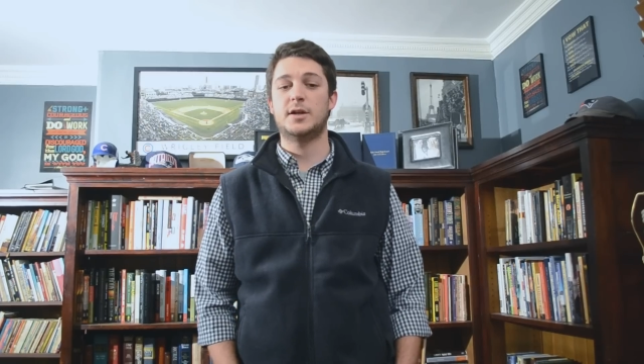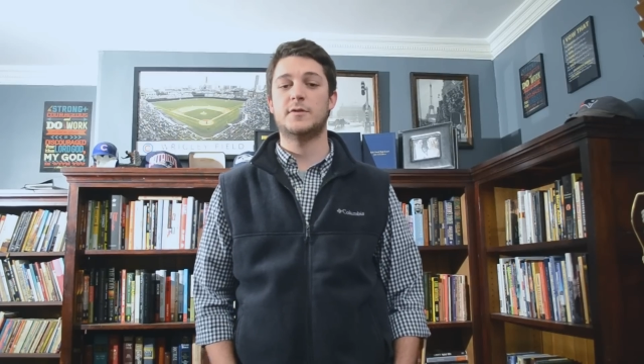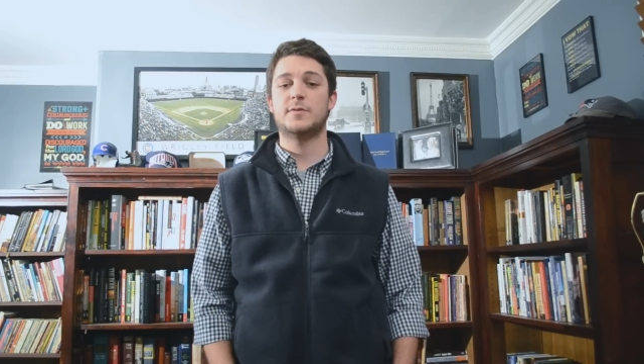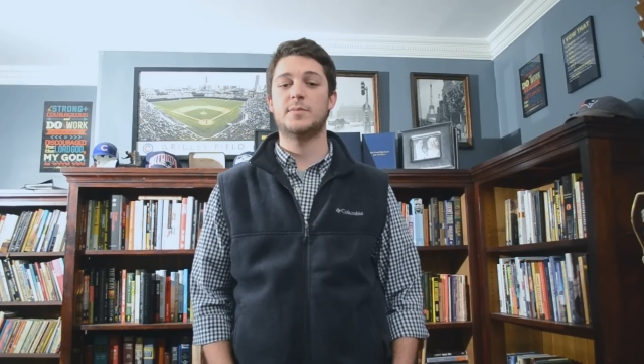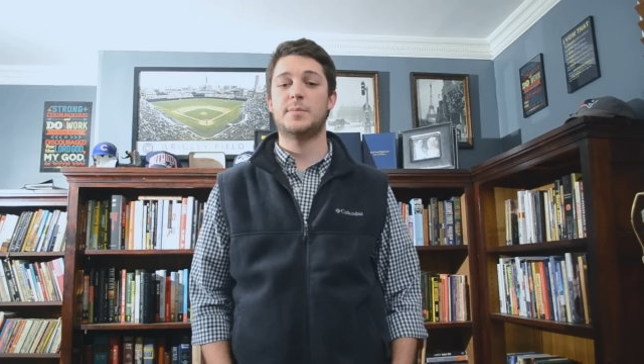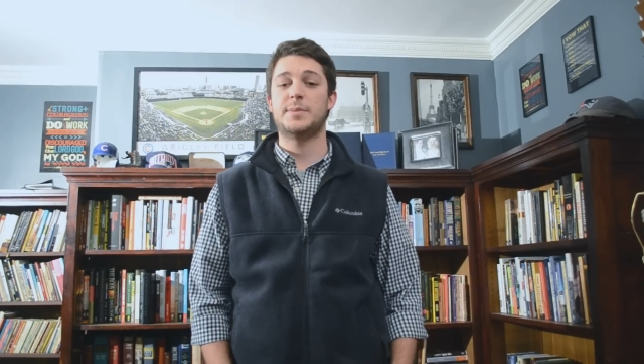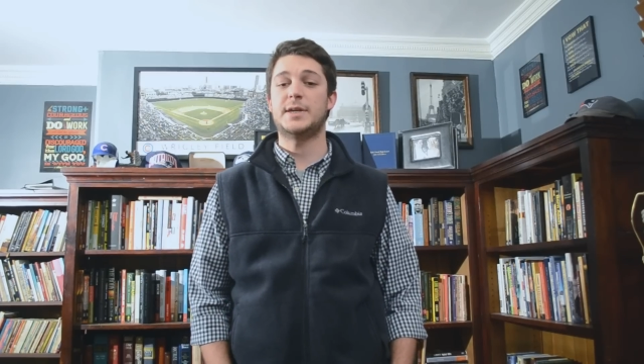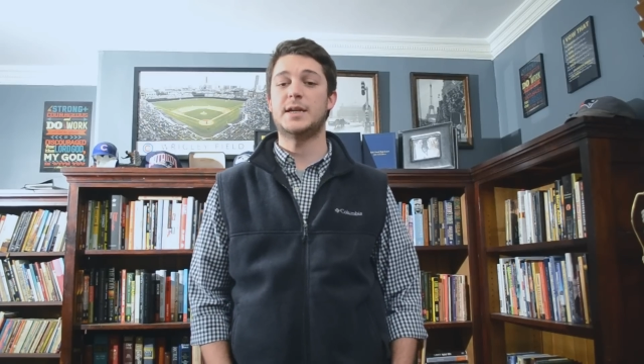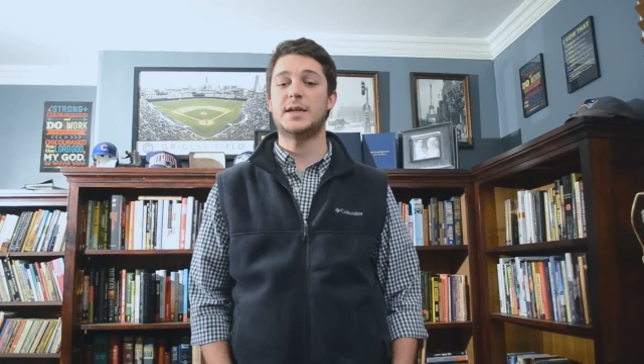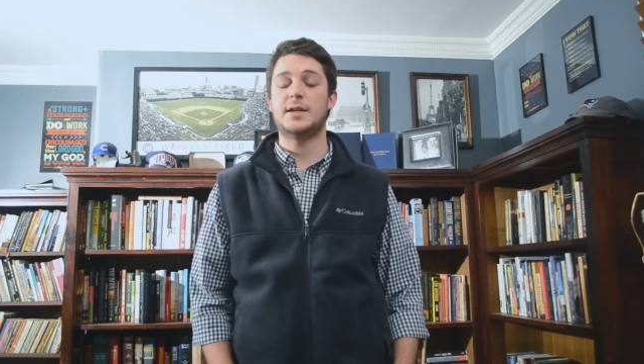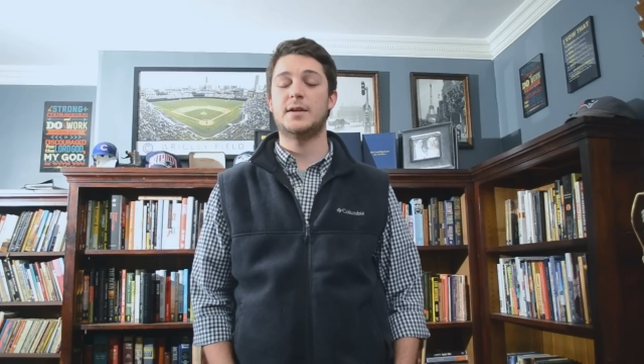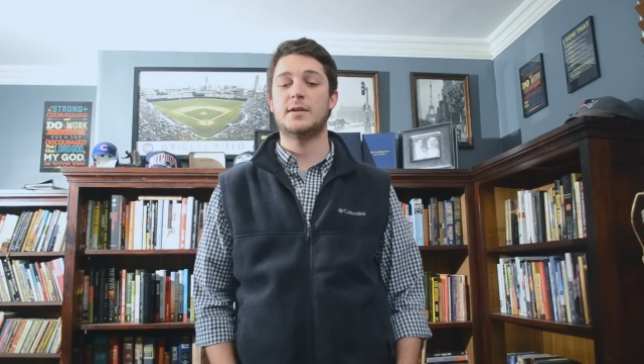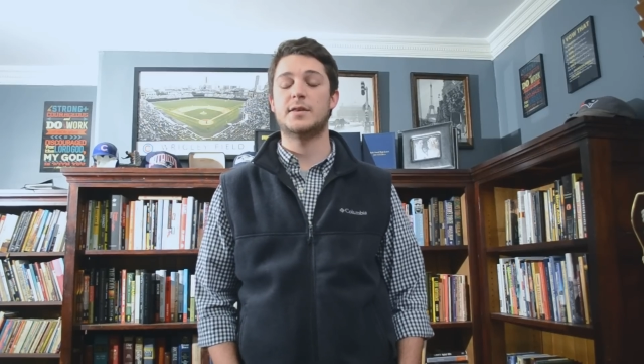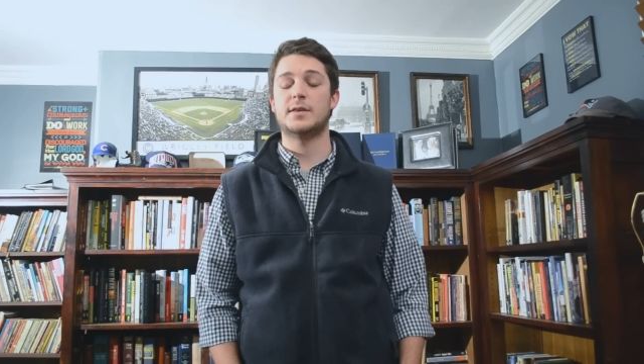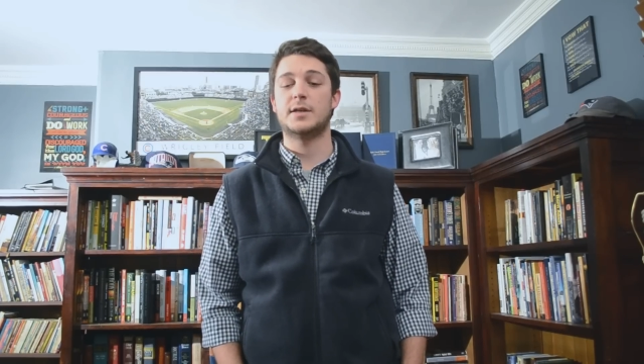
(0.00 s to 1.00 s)
from the
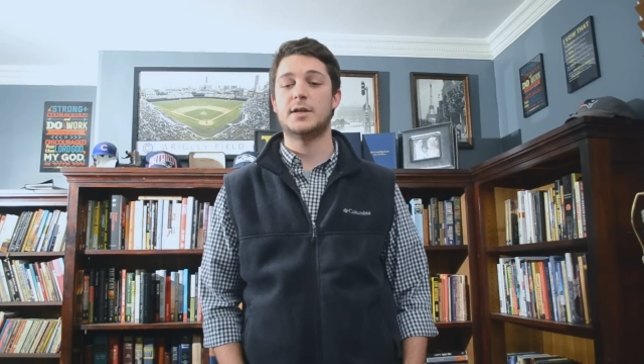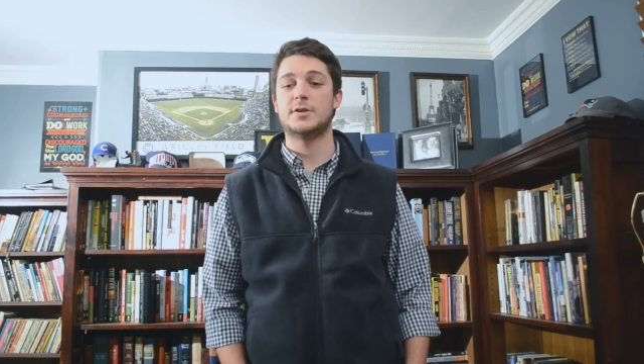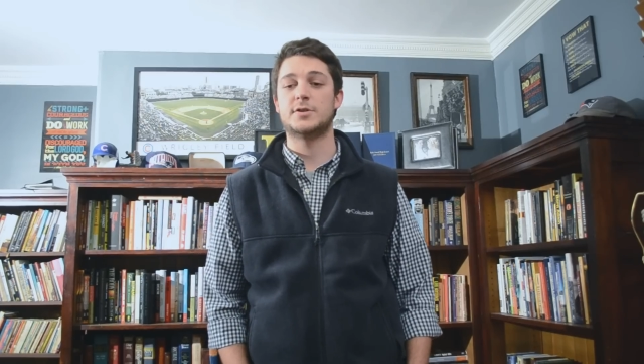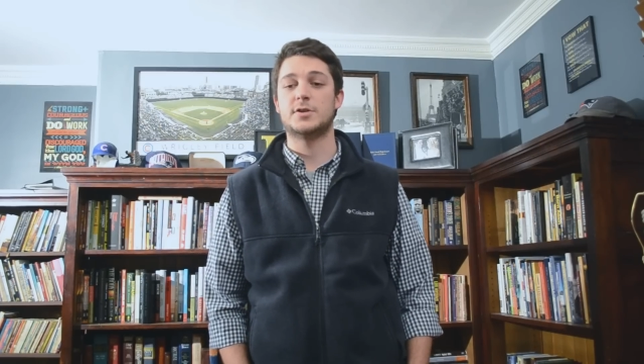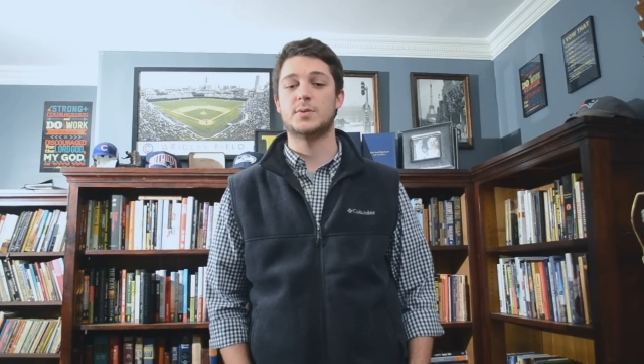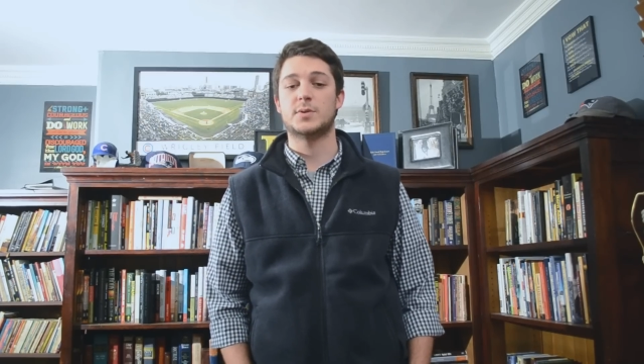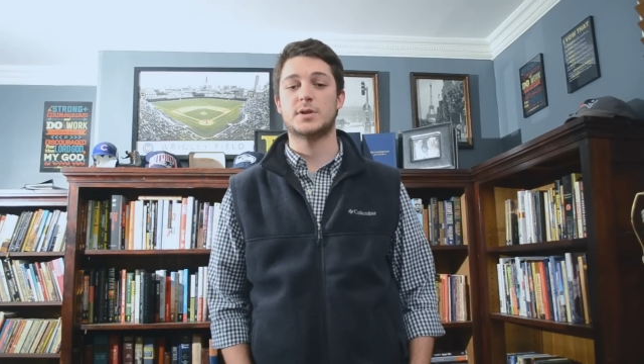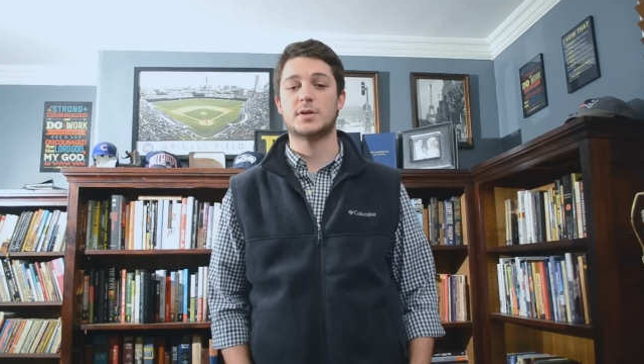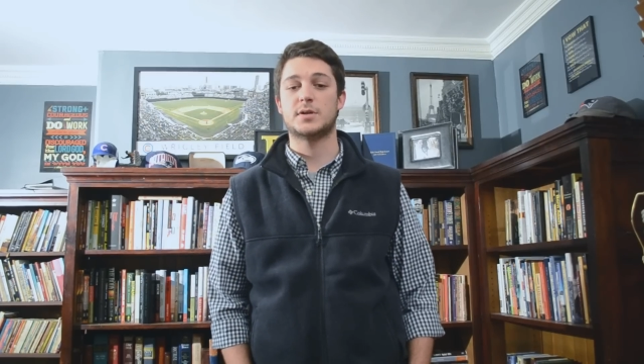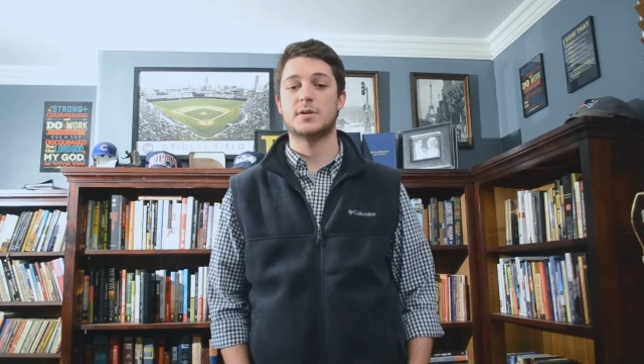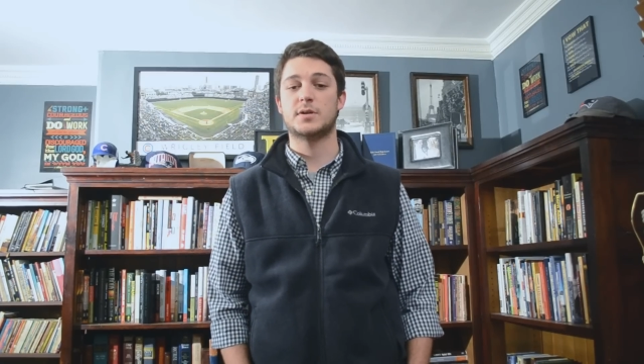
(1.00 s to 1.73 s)
beginning that they are Jewish,